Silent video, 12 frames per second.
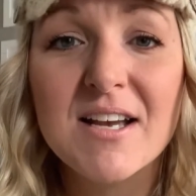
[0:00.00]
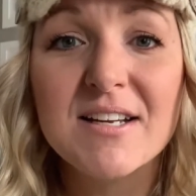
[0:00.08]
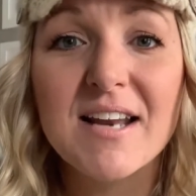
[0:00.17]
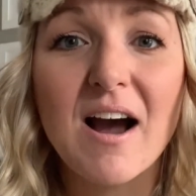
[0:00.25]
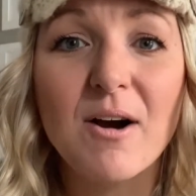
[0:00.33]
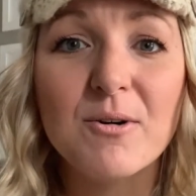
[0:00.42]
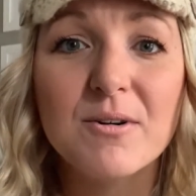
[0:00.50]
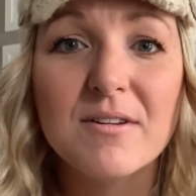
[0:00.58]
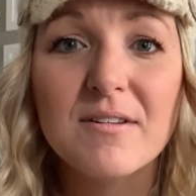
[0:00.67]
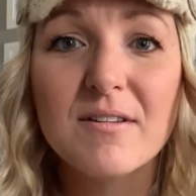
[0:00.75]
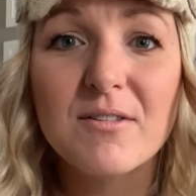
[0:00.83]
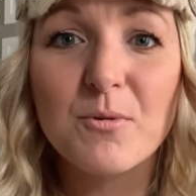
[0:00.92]
Now,
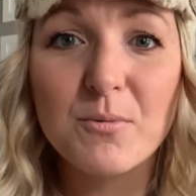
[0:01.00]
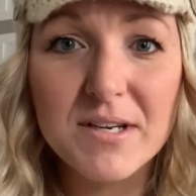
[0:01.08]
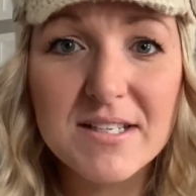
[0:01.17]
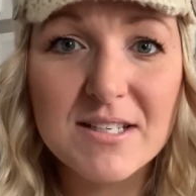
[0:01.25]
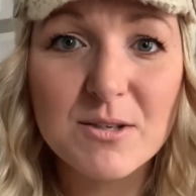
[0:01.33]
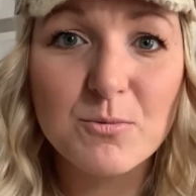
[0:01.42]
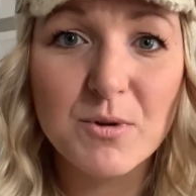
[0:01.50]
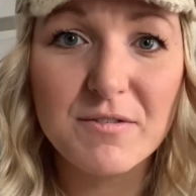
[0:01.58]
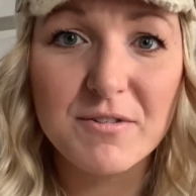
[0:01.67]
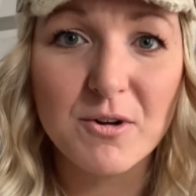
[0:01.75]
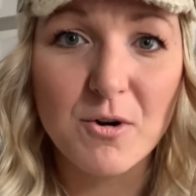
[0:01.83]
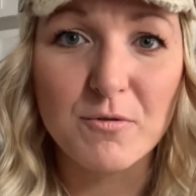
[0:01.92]
the reason we
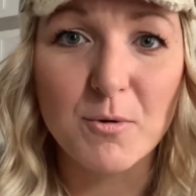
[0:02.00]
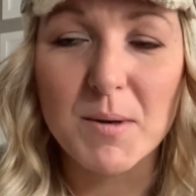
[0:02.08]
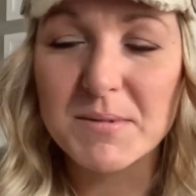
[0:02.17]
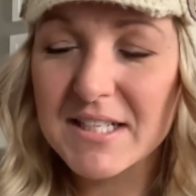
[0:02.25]
feel overwhelmed,